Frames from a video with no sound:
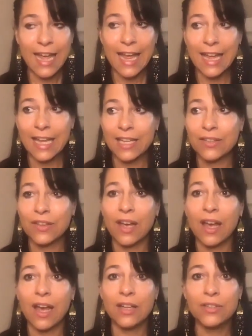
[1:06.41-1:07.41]
and
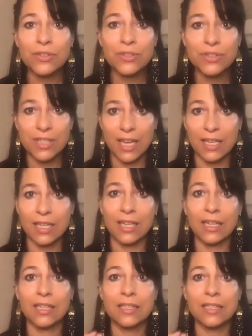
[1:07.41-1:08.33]
understanding